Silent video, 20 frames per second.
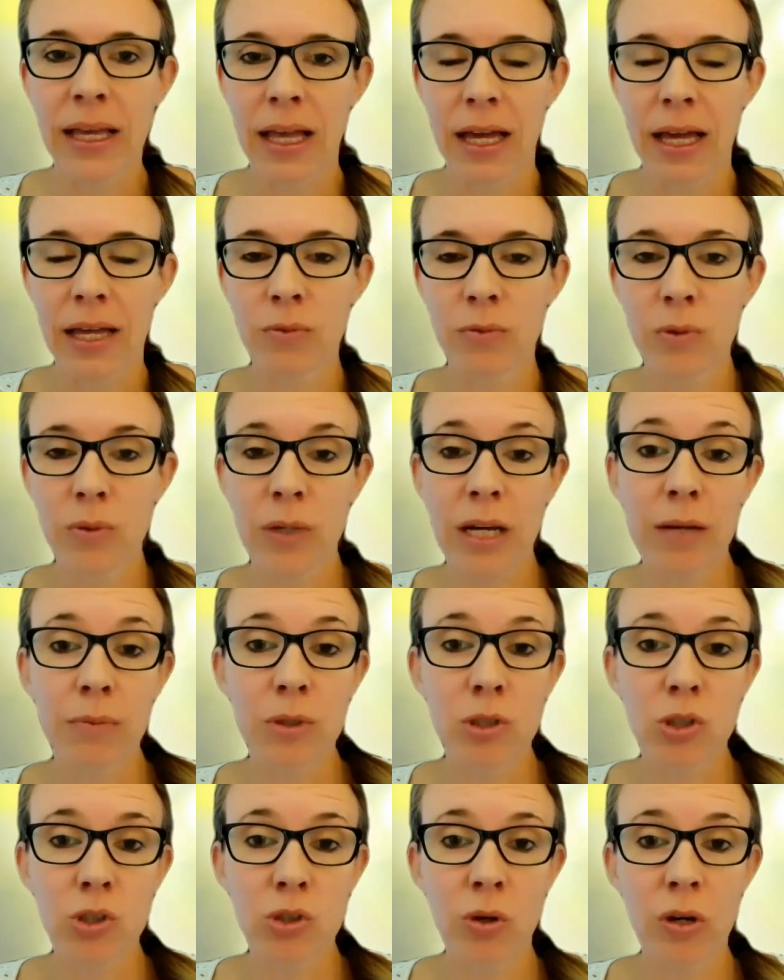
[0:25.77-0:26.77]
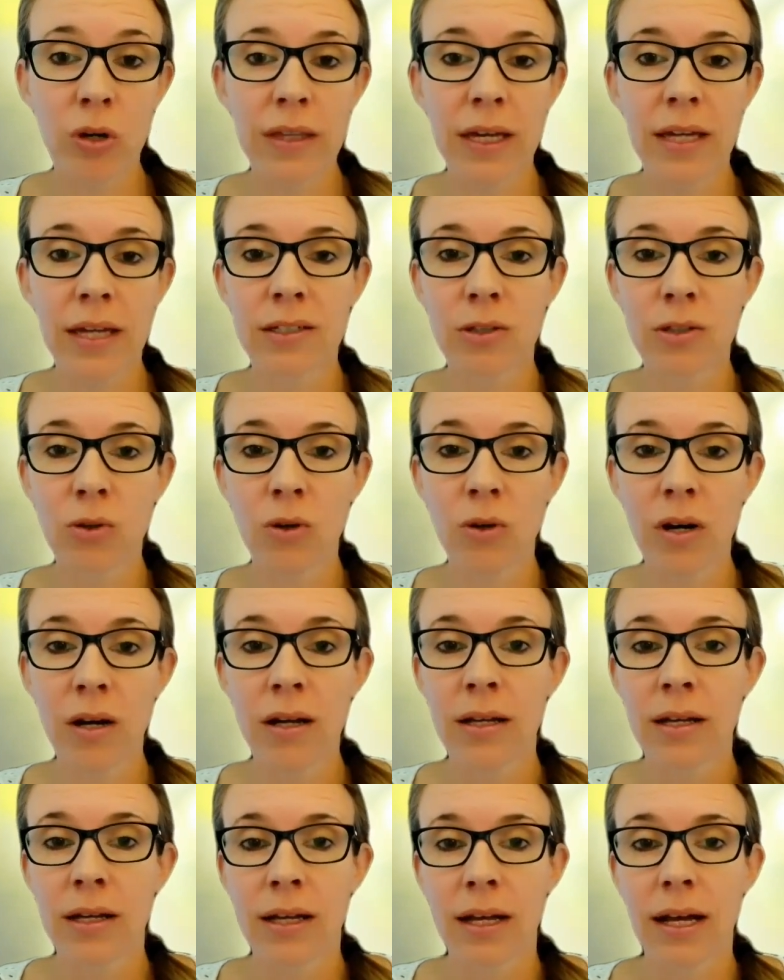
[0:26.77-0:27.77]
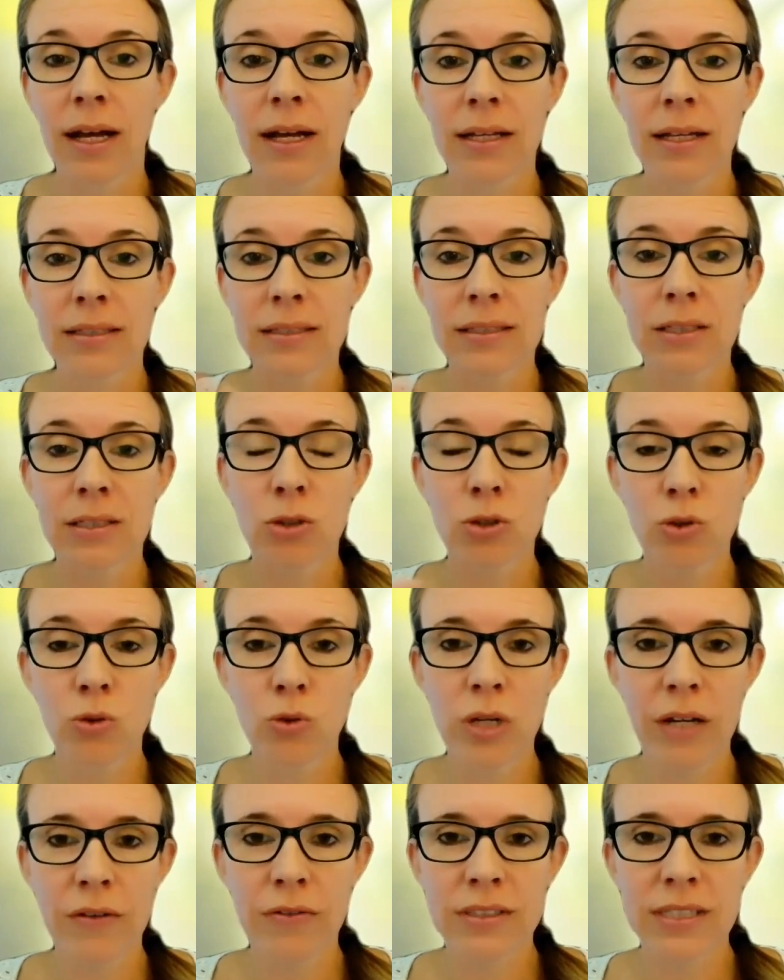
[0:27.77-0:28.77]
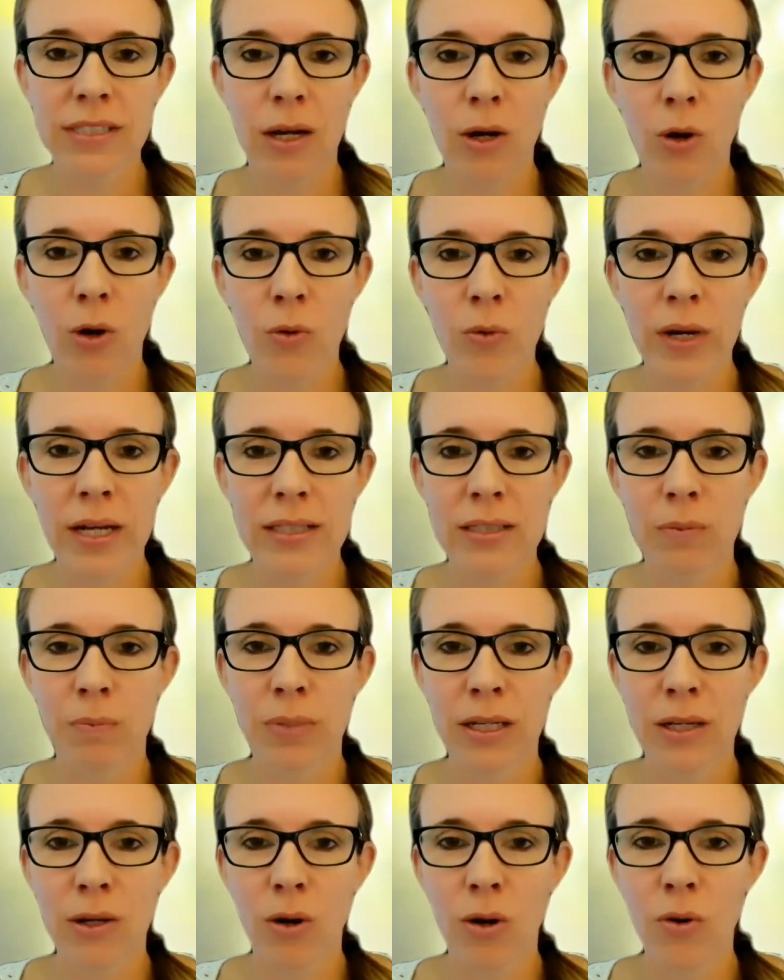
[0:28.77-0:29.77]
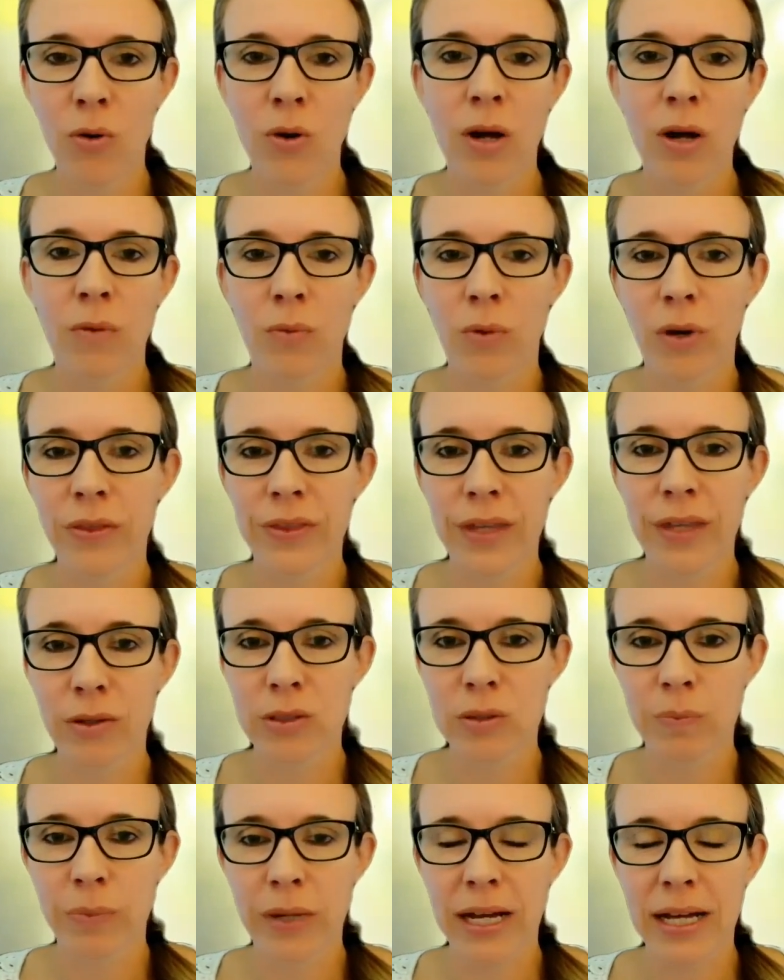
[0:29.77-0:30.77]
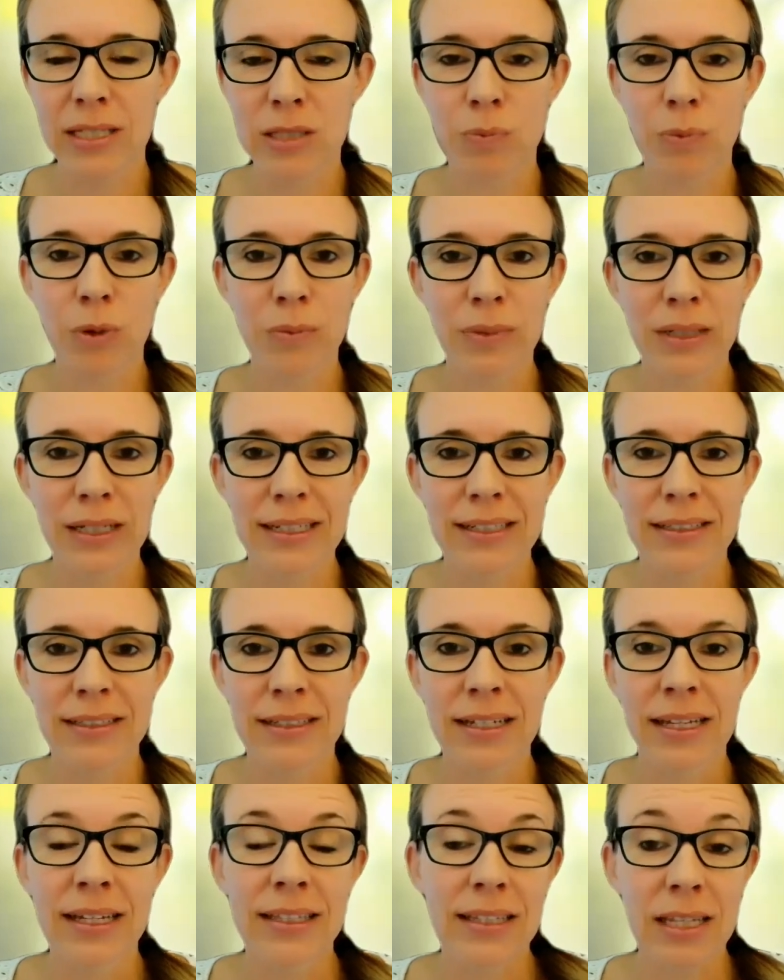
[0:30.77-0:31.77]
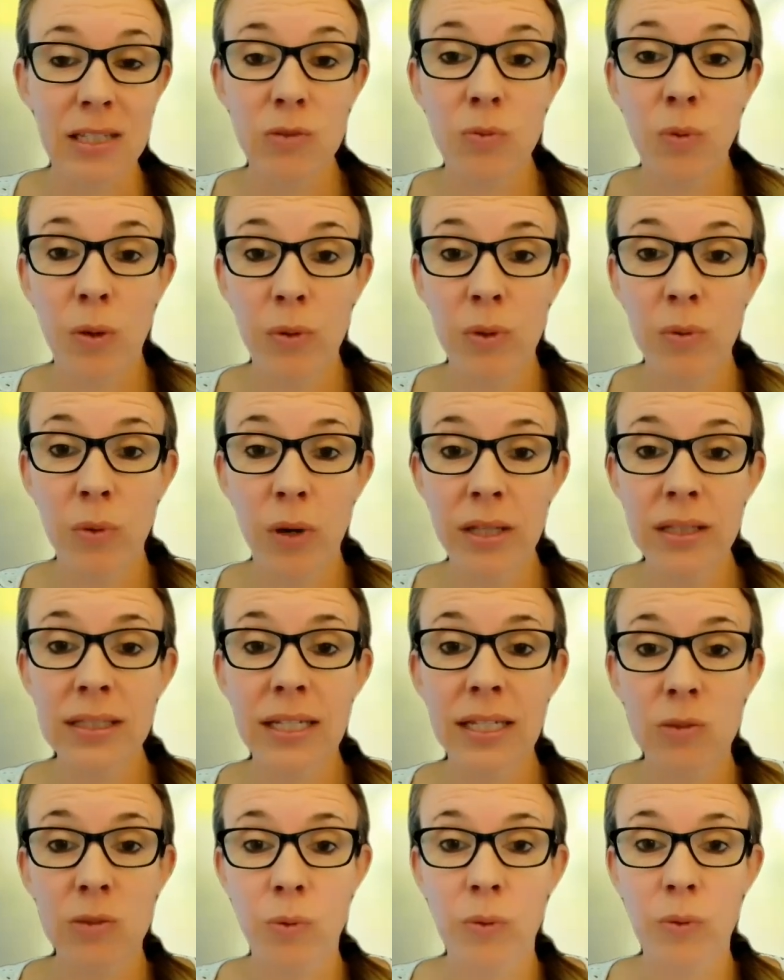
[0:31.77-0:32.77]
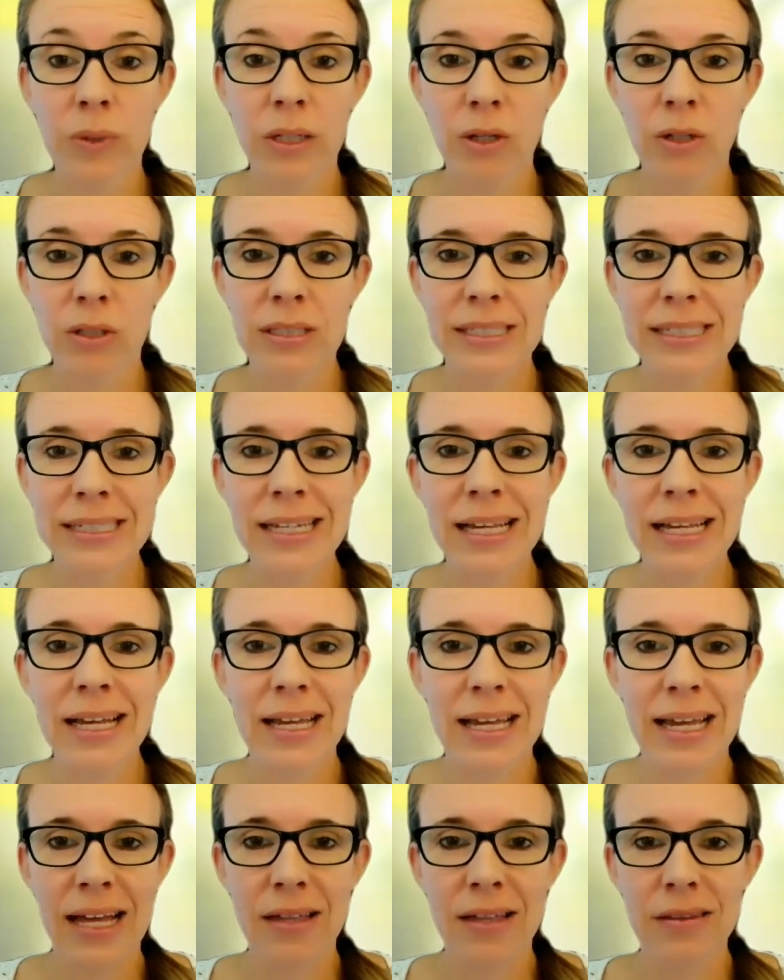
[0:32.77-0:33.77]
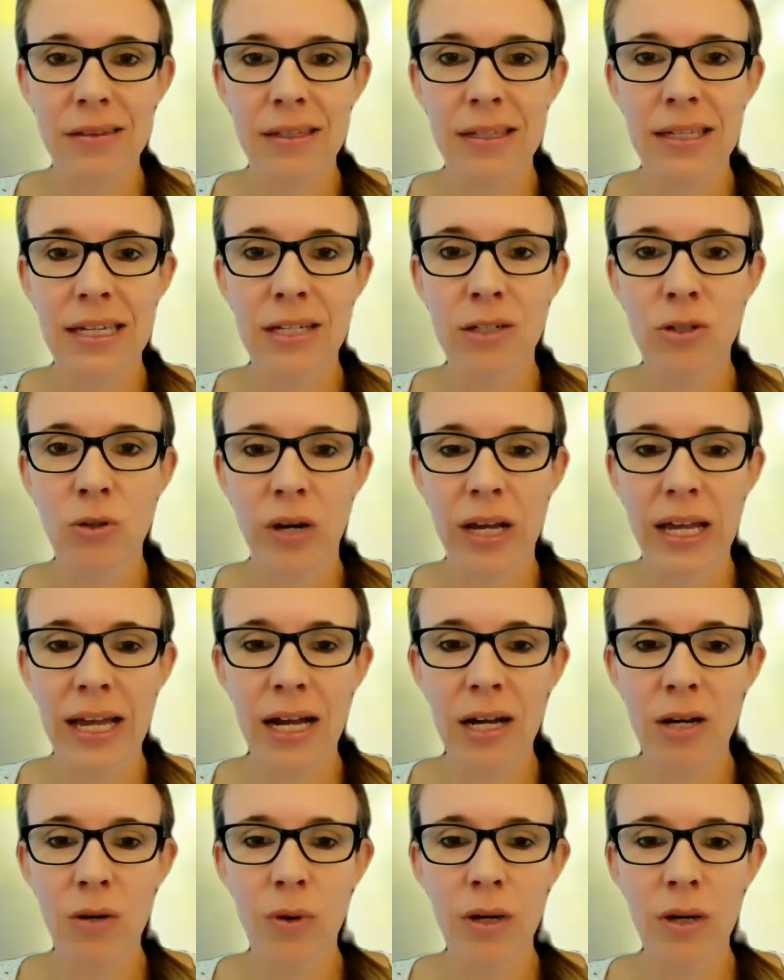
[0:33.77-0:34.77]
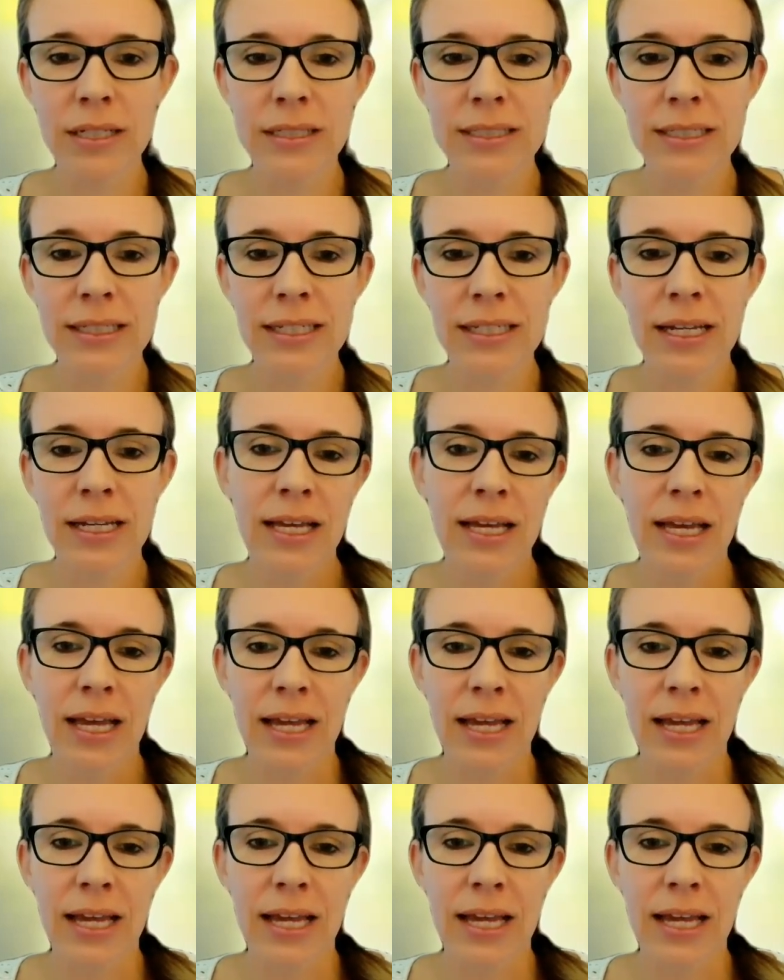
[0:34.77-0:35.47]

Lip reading: And we can be sure that your CO2 levels are always below 1,000 parts per million. That's what we want. That's what we consider a healthy indoor air quality.